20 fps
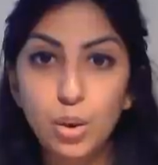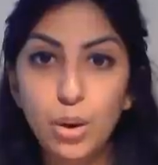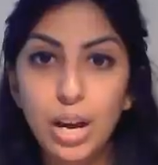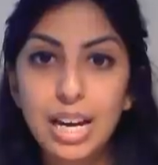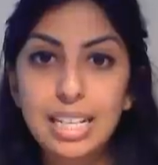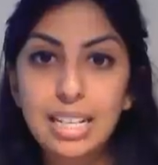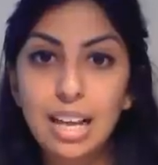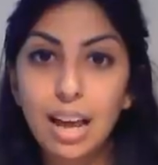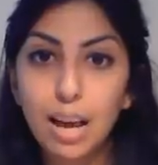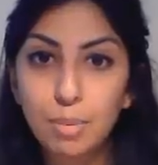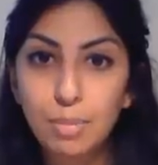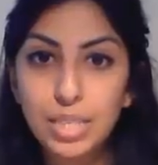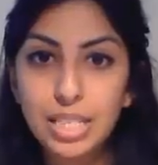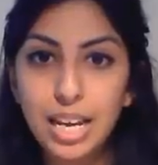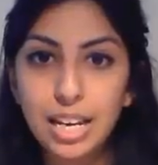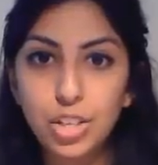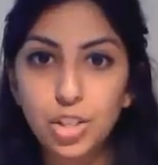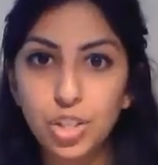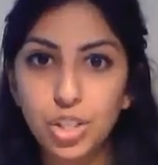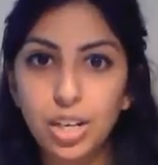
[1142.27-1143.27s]
who has
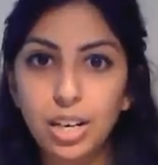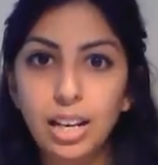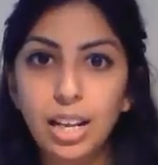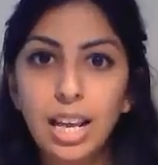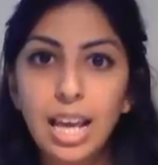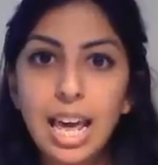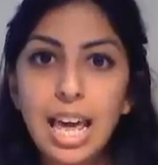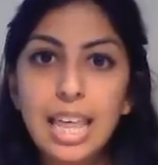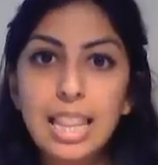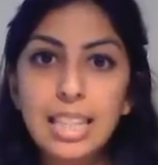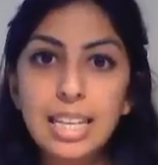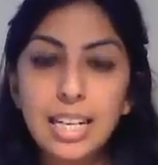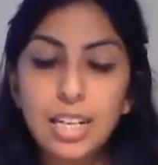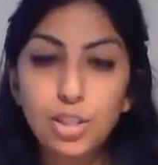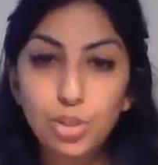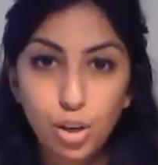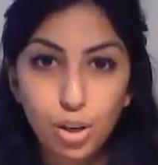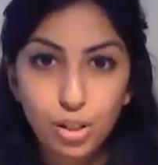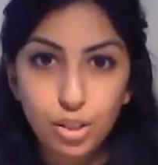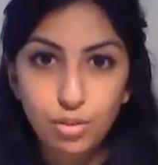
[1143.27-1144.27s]
hypertension, the
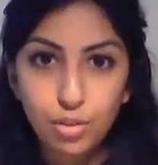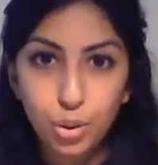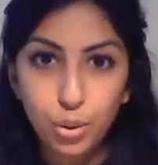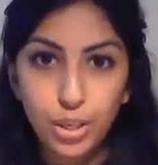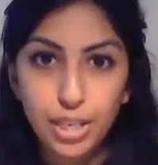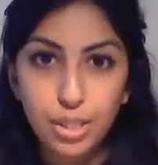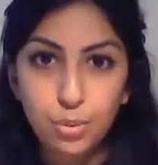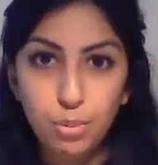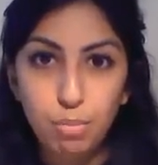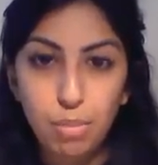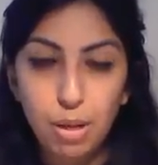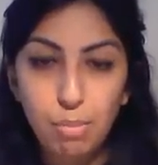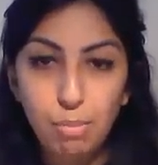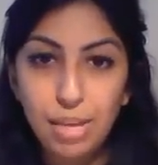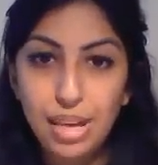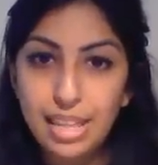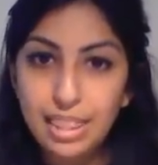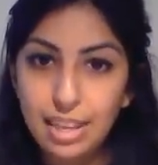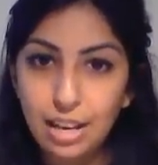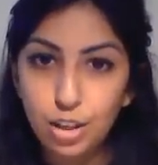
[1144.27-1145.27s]
drugs of choice would be
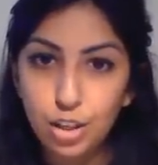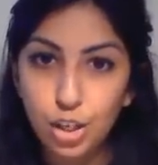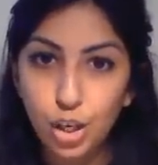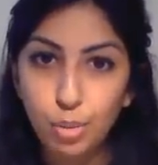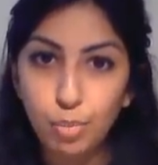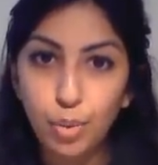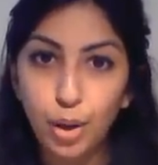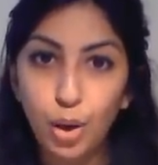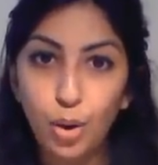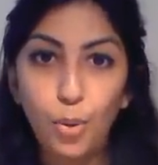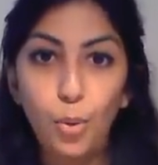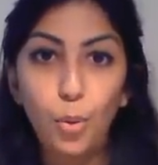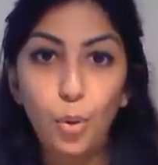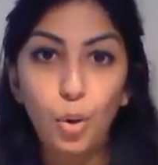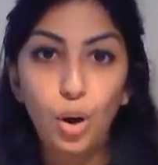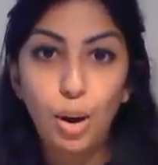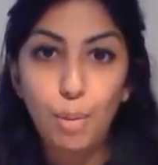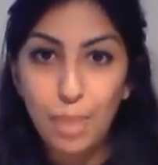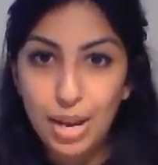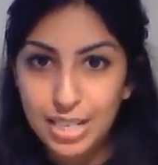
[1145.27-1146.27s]
methyldopa or
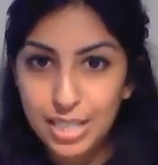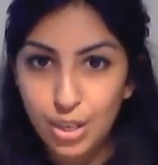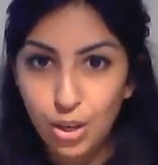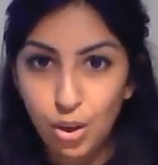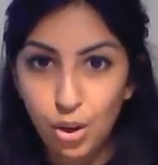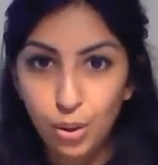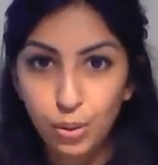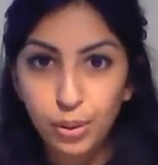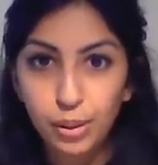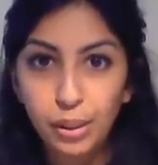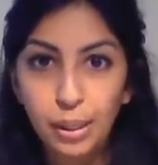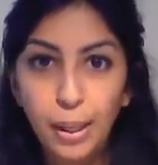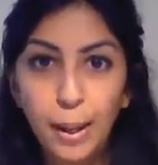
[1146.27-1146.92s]
labetalol.